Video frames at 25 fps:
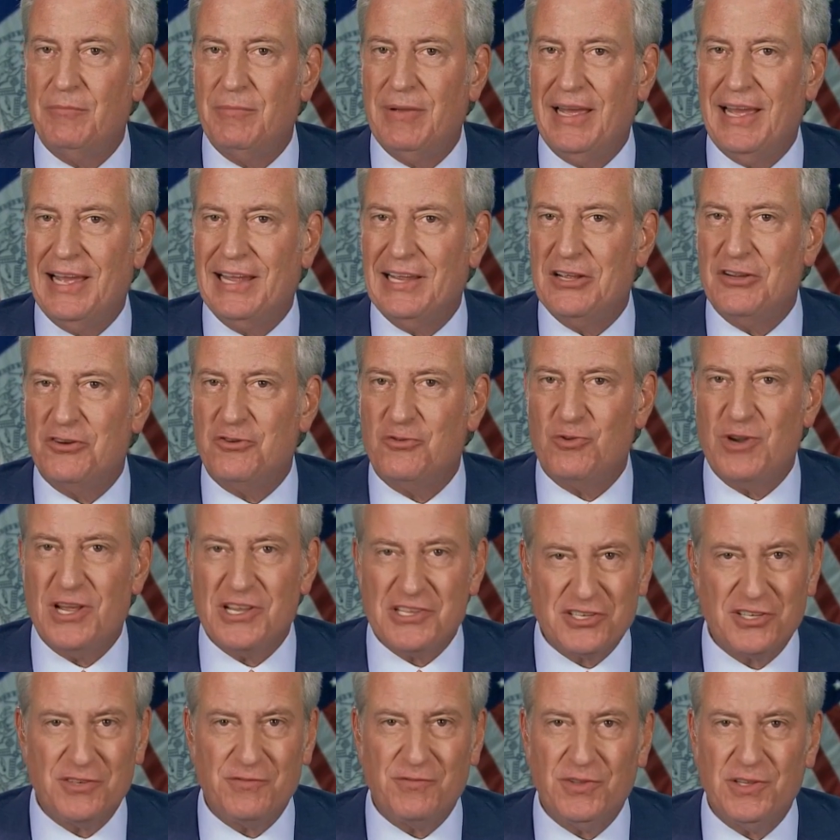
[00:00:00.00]
back
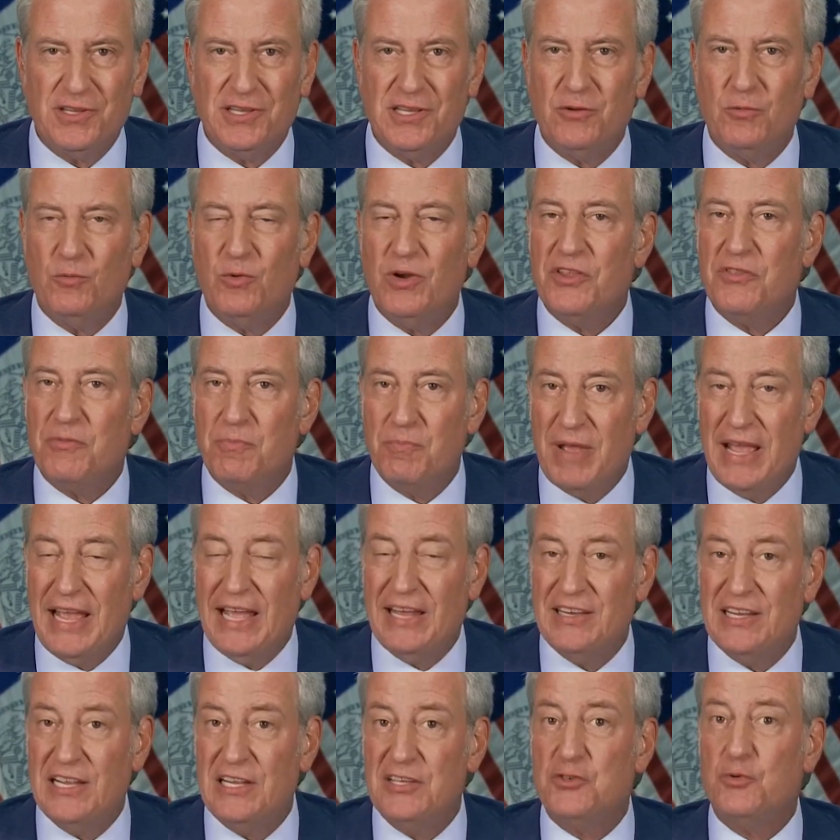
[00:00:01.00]
aggressively with
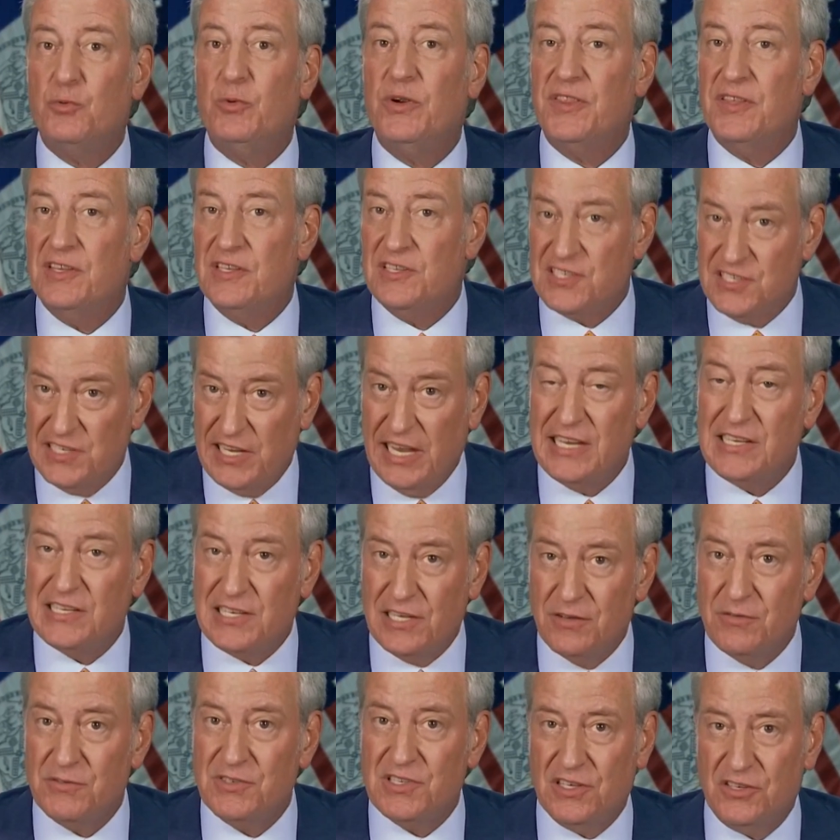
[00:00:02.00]
mandates, with
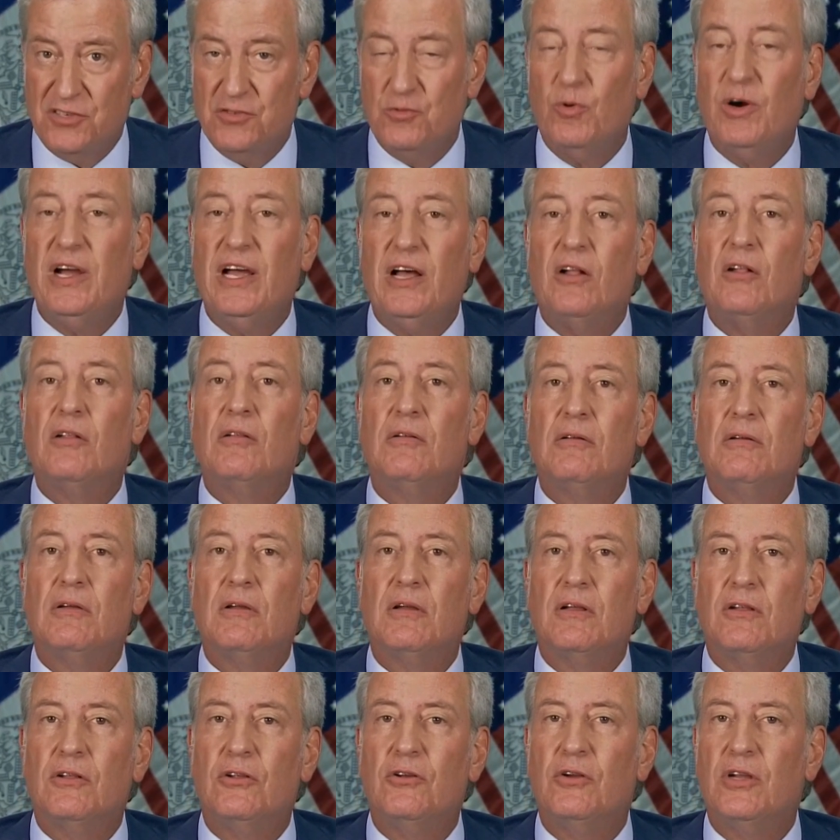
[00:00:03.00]
incentives as well,
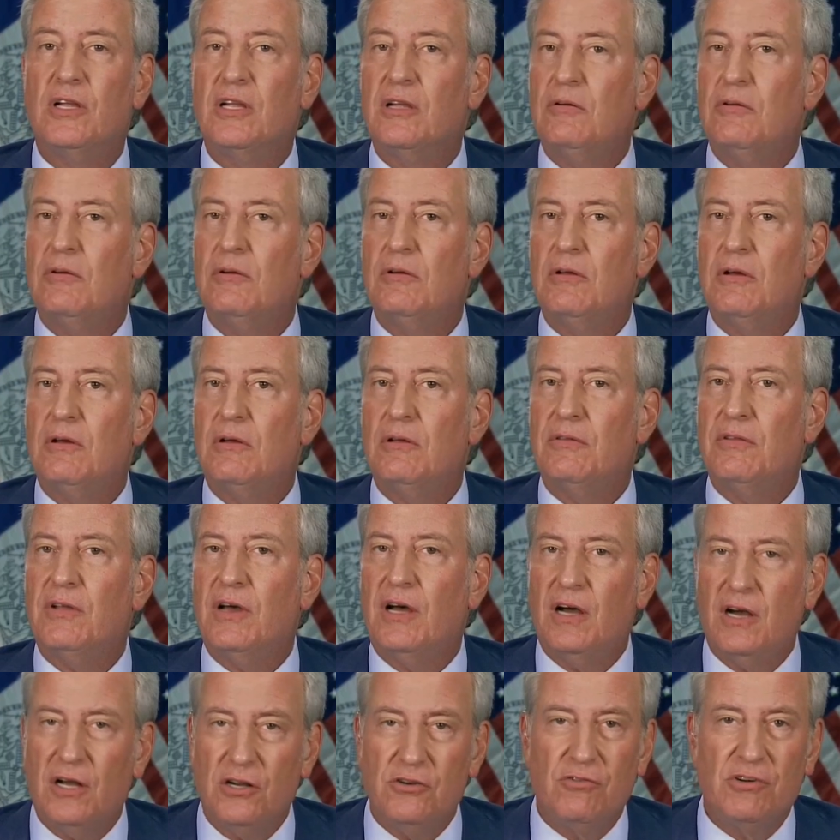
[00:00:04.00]
including uh, the
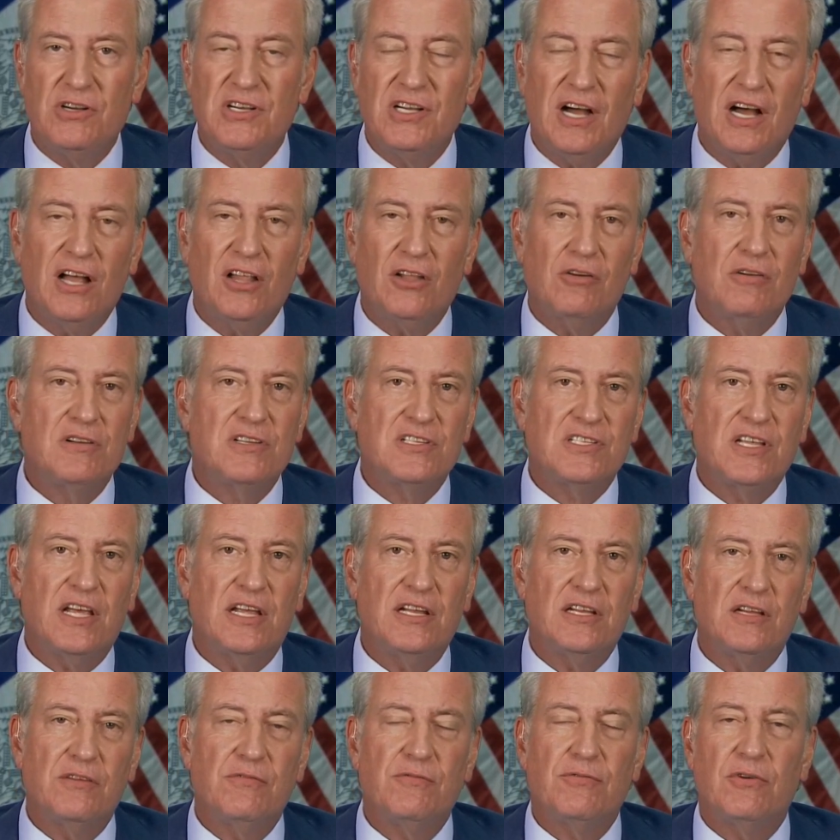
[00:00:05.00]
$100
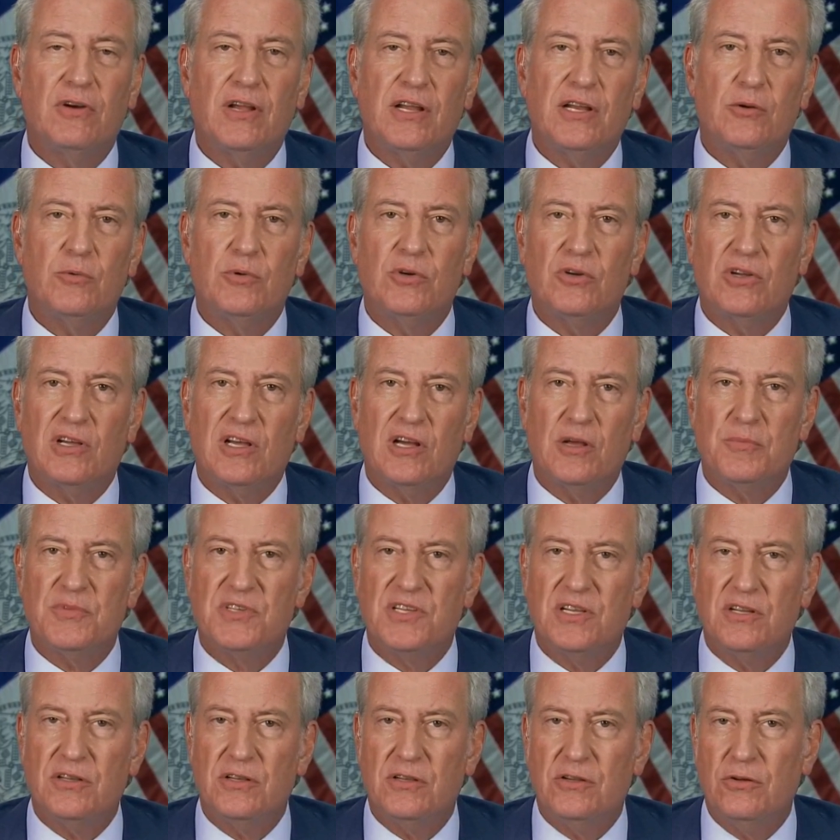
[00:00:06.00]
incentive for anyone who
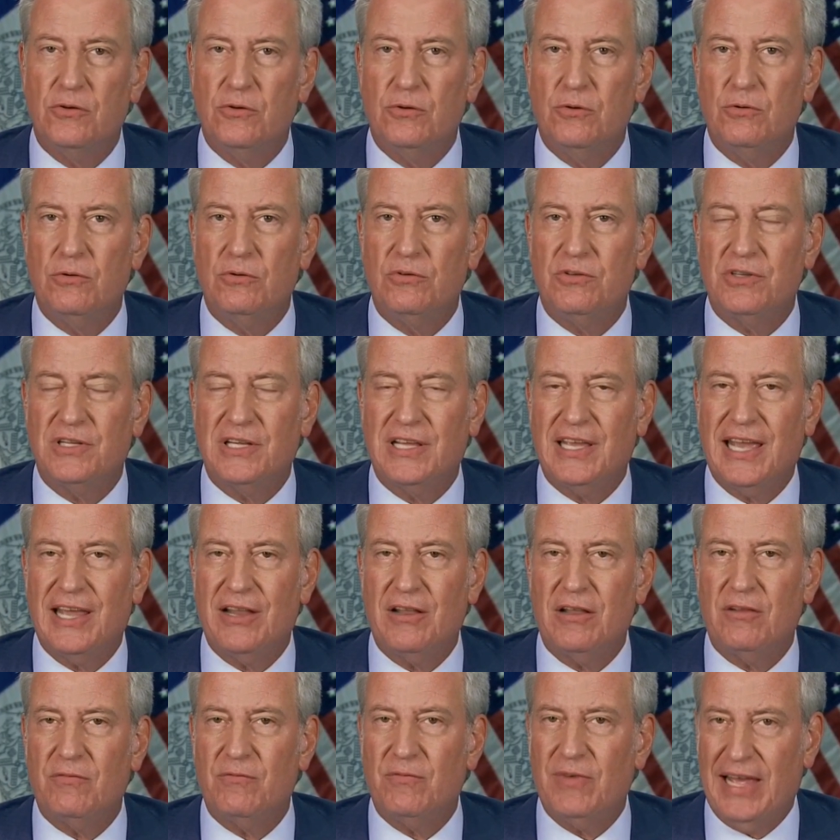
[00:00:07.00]
comes in new to
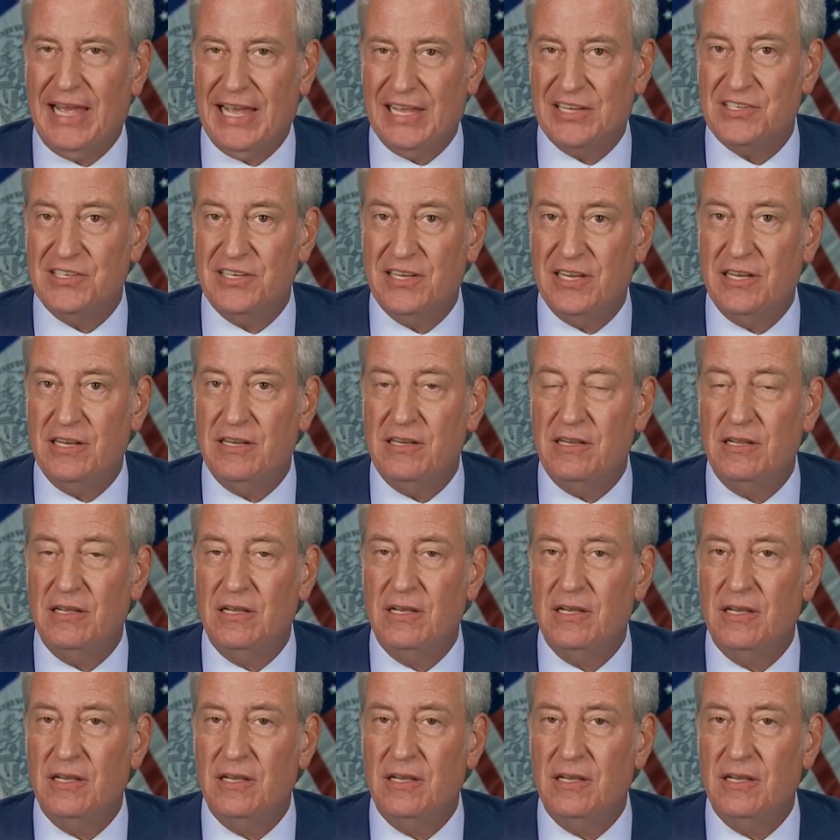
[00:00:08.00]
get vaccinated. Uh,